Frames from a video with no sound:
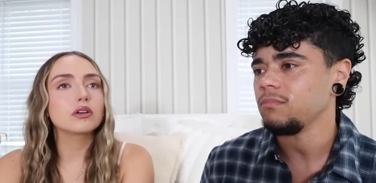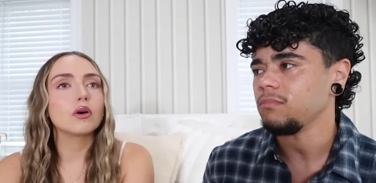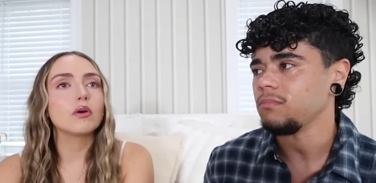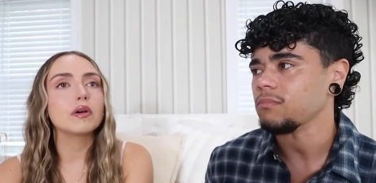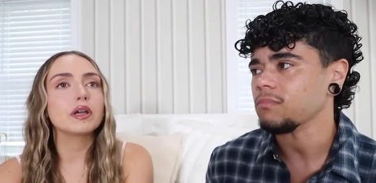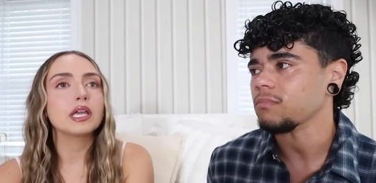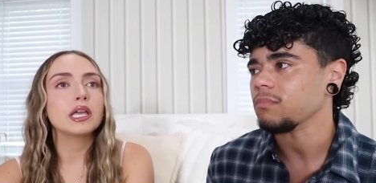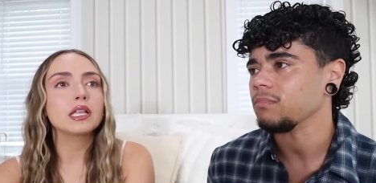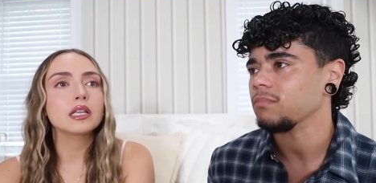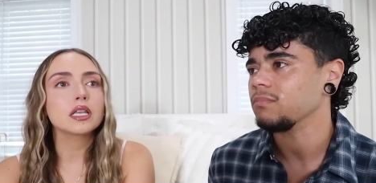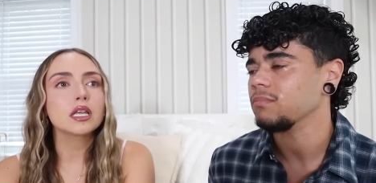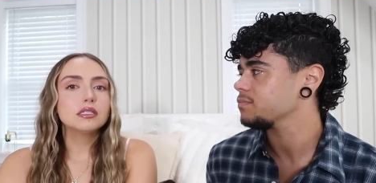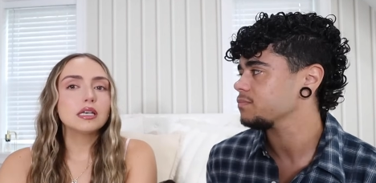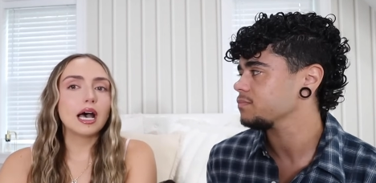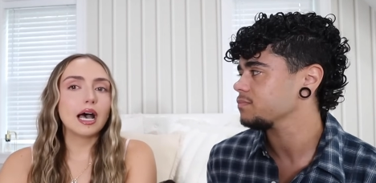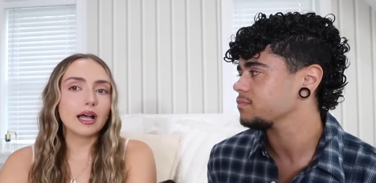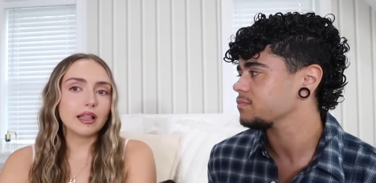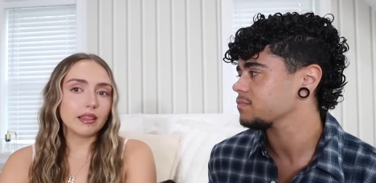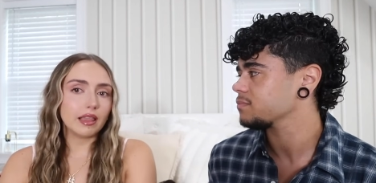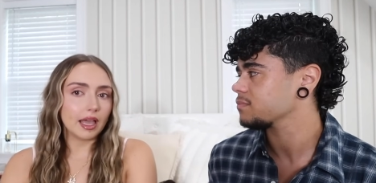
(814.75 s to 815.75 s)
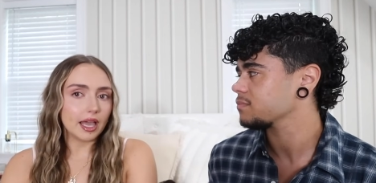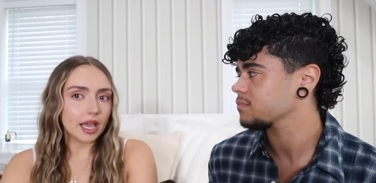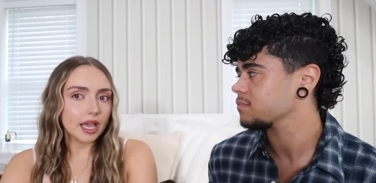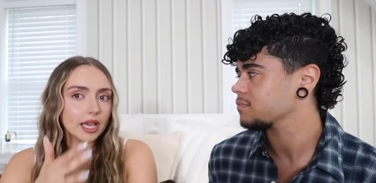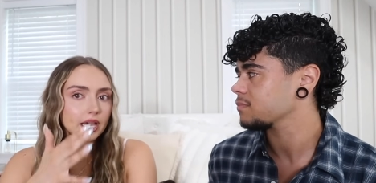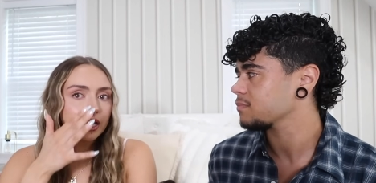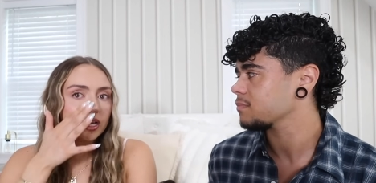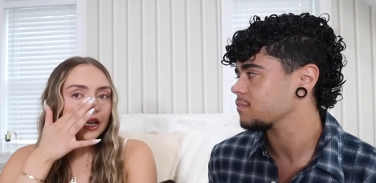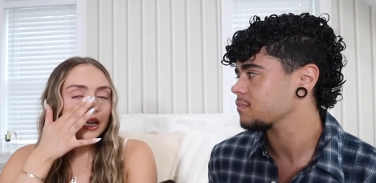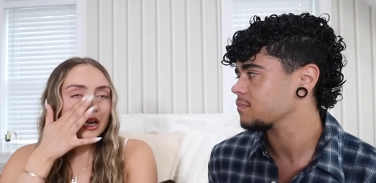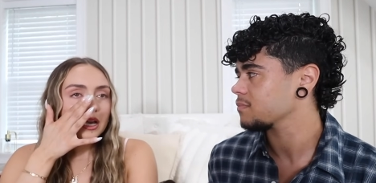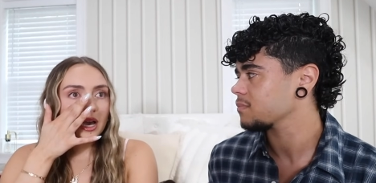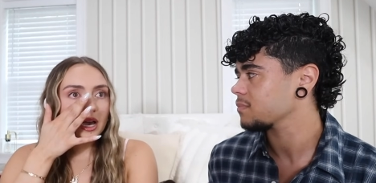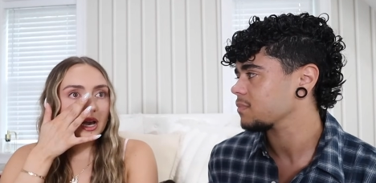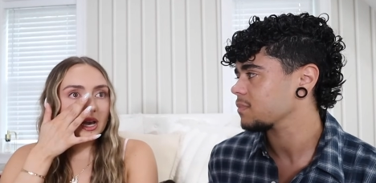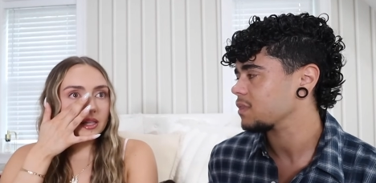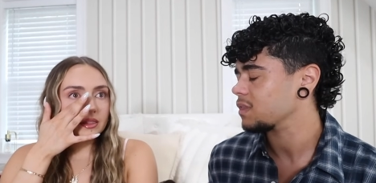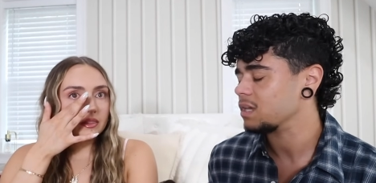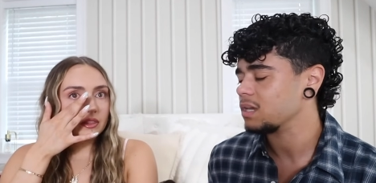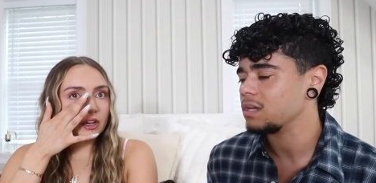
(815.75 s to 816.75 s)
Speaker 1: going to LA
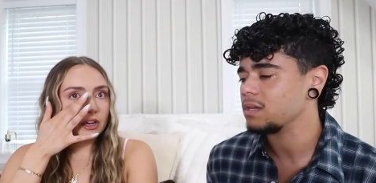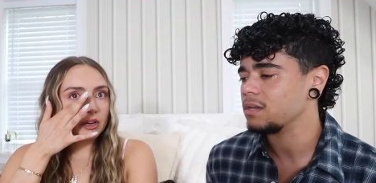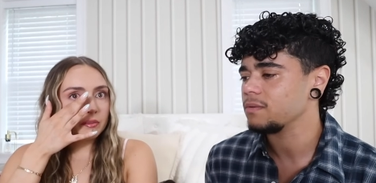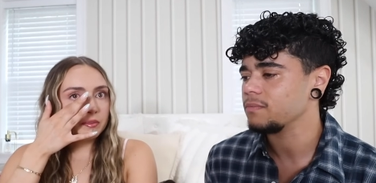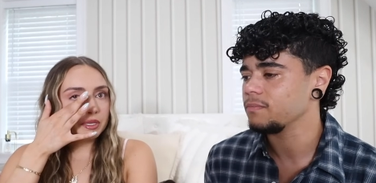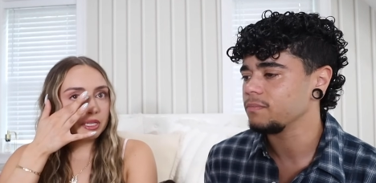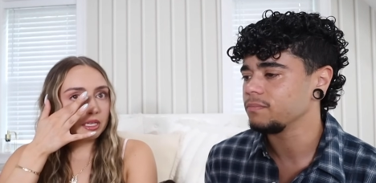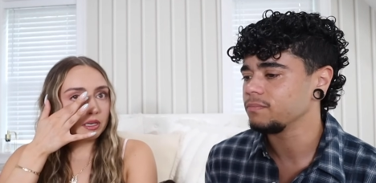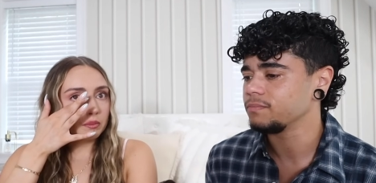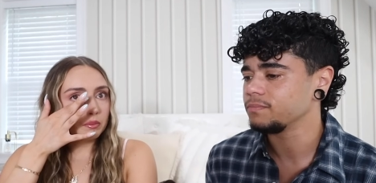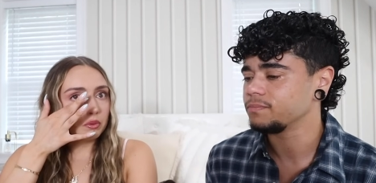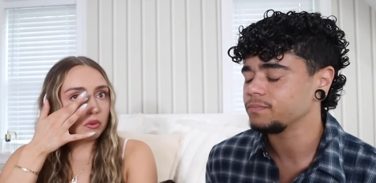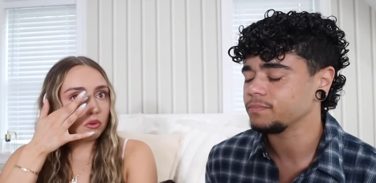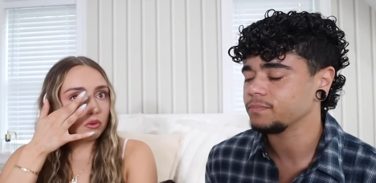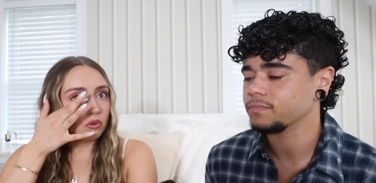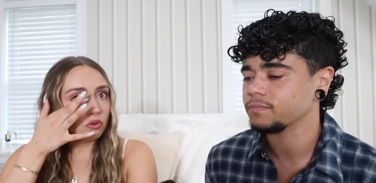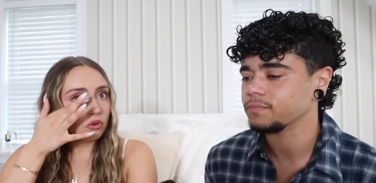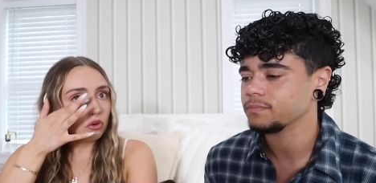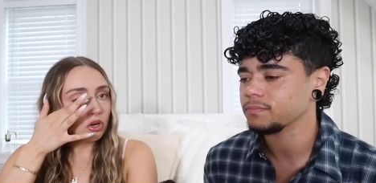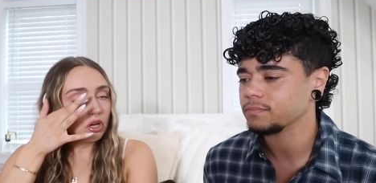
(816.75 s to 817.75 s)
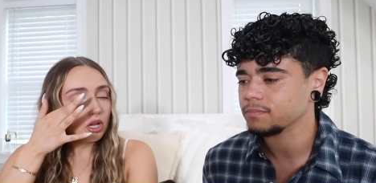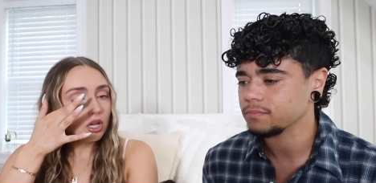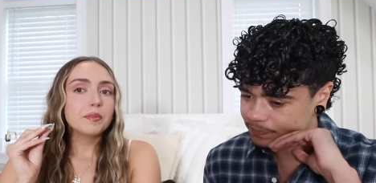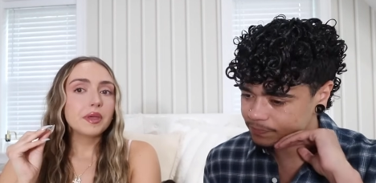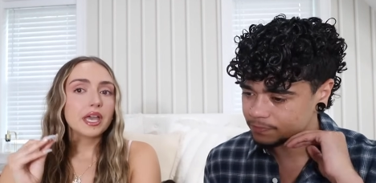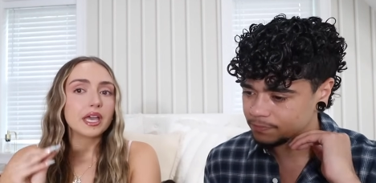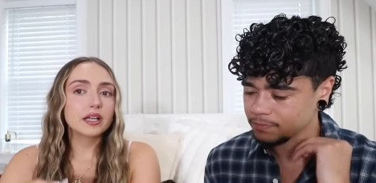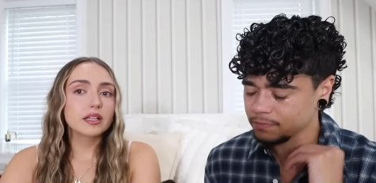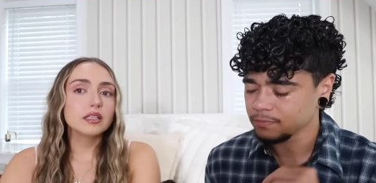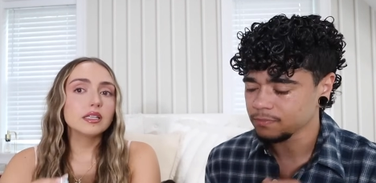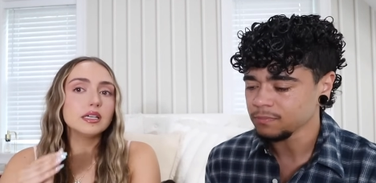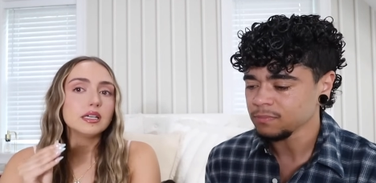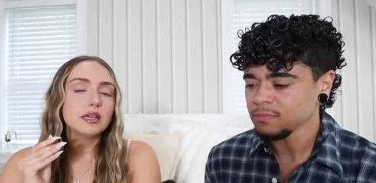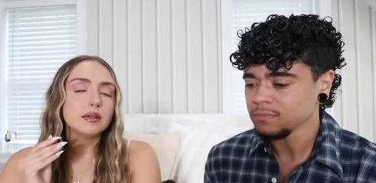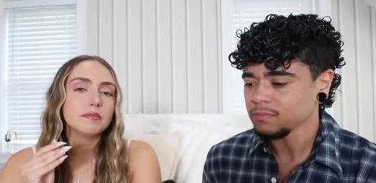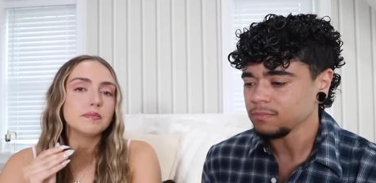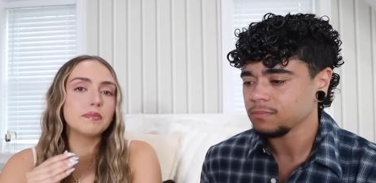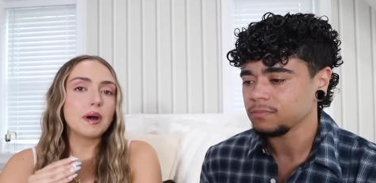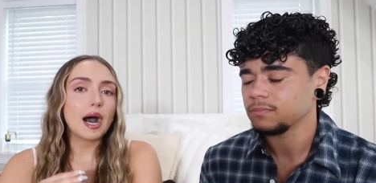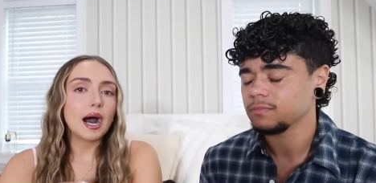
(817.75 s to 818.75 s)
and there being a pool, Piglet
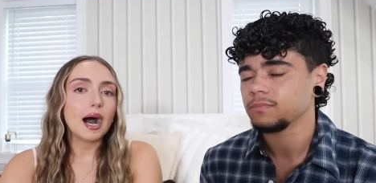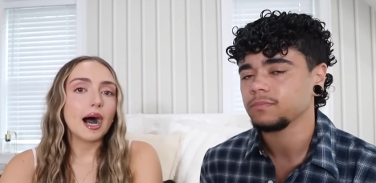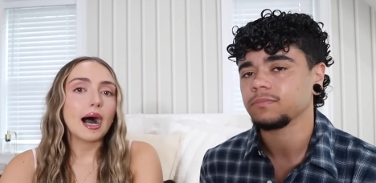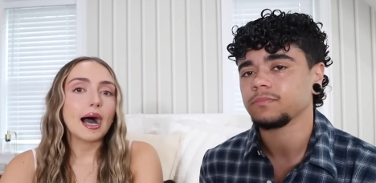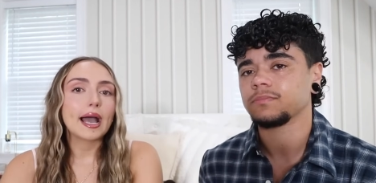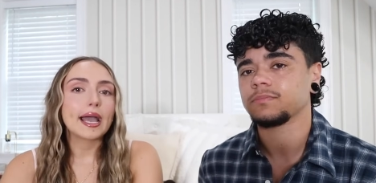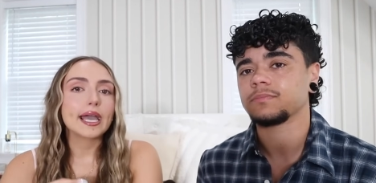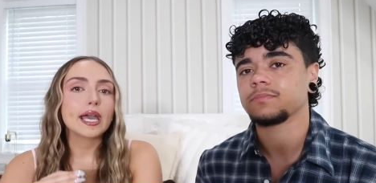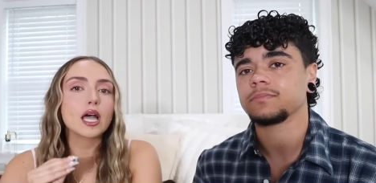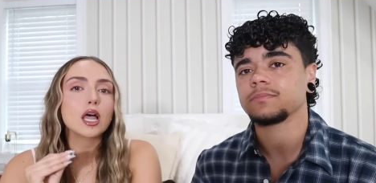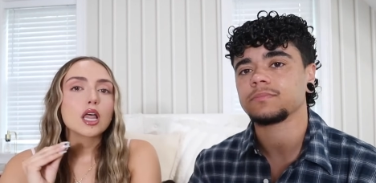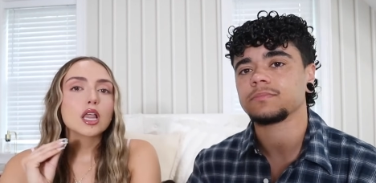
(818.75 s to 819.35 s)
and Pie